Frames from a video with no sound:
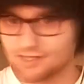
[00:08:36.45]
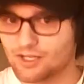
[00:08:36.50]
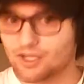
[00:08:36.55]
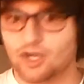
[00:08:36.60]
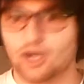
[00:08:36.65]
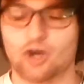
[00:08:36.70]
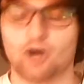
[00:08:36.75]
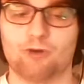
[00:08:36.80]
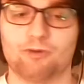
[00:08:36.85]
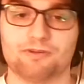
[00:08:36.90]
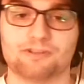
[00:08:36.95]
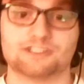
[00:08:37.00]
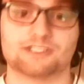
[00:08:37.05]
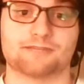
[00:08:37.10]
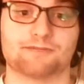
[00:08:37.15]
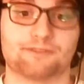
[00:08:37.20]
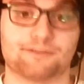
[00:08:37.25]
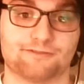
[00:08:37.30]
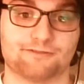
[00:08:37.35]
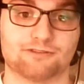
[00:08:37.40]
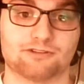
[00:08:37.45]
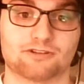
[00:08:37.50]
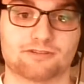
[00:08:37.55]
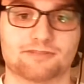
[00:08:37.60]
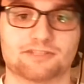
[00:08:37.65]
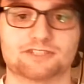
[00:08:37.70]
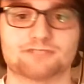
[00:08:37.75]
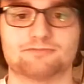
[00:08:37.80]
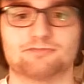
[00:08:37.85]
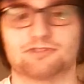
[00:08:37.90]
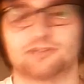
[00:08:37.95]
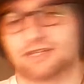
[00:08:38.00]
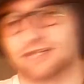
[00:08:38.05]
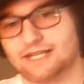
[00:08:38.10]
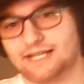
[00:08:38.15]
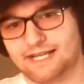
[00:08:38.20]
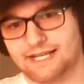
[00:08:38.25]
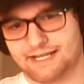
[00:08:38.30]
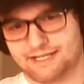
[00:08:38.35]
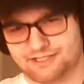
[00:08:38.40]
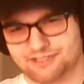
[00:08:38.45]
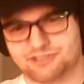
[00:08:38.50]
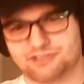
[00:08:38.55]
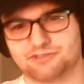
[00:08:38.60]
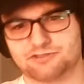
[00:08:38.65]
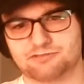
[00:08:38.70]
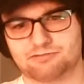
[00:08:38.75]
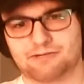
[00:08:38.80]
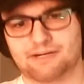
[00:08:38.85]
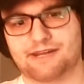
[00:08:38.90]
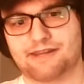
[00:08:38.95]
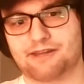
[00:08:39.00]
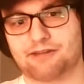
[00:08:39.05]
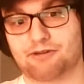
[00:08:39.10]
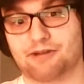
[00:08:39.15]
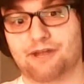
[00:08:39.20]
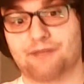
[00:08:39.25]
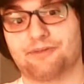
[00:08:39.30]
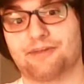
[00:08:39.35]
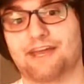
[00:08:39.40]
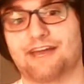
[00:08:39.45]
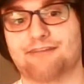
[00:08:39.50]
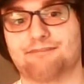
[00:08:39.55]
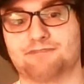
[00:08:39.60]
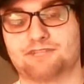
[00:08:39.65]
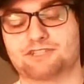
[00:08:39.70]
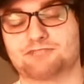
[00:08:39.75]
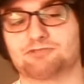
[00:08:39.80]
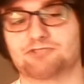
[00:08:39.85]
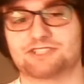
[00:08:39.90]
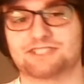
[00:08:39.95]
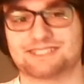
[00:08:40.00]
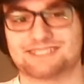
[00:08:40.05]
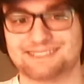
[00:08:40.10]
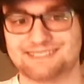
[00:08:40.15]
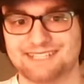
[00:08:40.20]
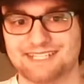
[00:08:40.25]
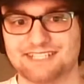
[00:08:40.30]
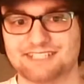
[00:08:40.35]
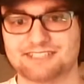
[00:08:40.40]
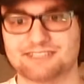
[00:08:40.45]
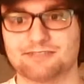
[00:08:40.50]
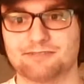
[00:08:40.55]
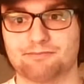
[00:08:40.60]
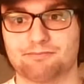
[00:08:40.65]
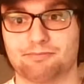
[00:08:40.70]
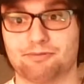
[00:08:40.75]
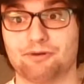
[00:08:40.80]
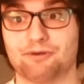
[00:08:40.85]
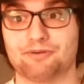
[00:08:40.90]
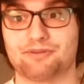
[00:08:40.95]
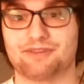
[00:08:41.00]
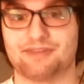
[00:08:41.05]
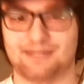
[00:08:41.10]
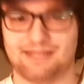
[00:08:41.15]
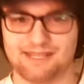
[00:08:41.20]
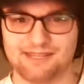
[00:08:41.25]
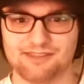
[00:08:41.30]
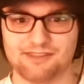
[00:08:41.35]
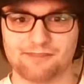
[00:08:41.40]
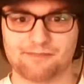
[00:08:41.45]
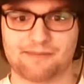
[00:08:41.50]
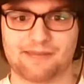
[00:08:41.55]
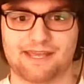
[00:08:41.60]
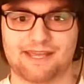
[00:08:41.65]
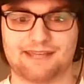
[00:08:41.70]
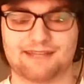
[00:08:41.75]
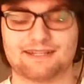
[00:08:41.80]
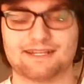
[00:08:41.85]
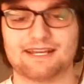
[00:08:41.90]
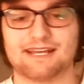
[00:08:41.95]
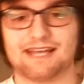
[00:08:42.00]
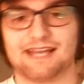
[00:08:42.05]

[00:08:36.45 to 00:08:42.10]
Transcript: opens up the floor much more and shows why they were able to have much more success both in the paint